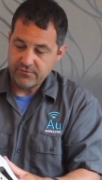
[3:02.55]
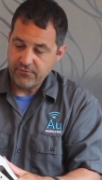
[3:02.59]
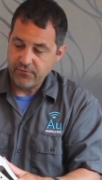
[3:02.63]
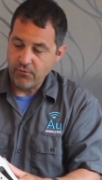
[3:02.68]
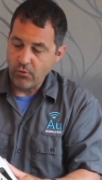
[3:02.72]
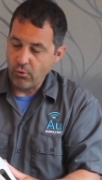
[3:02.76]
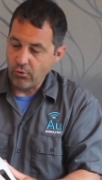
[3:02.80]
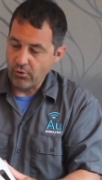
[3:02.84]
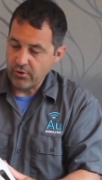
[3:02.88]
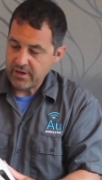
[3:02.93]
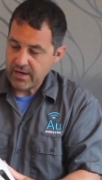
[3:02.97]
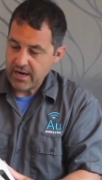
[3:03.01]

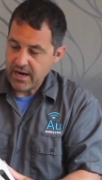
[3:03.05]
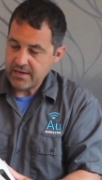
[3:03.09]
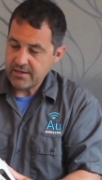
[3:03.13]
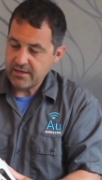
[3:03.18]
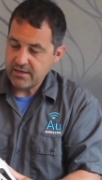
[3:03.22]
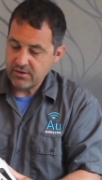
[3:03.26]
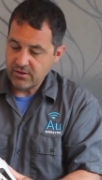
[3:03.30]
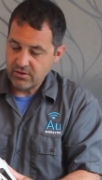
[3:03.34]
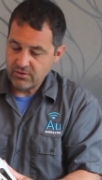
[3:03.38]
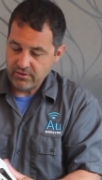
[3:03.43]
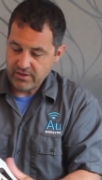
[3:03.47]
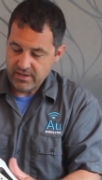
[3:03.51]
4
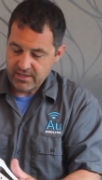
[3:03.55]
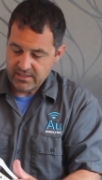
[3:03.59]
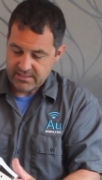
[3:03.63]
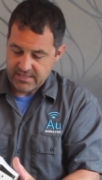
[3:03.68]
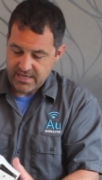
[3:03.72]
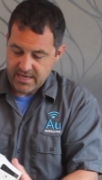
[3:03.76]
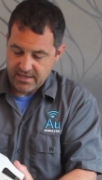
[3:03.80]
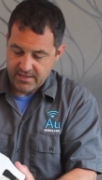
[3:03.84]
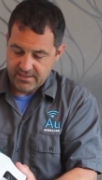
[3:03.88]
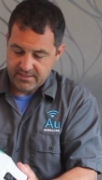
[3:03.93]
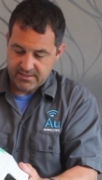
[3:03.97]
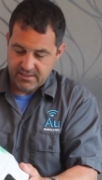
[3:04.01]
90-degree
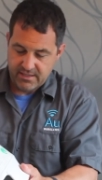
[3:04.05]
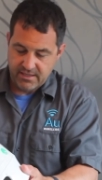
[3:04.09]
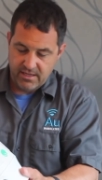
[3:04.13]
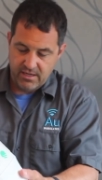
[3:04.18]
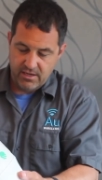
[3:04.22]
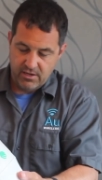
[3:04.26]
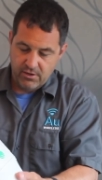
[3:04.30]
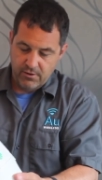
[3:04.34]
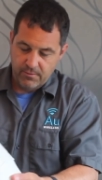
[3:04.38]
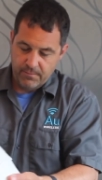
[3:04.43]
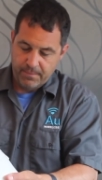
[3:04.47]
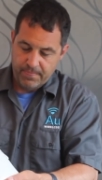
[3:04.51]
antennas in
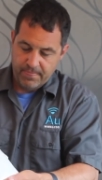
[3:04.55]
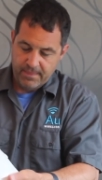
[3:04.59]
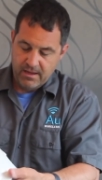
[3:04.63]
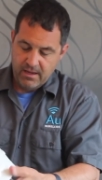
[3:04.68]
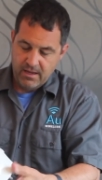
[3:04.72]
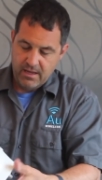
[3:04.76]
here,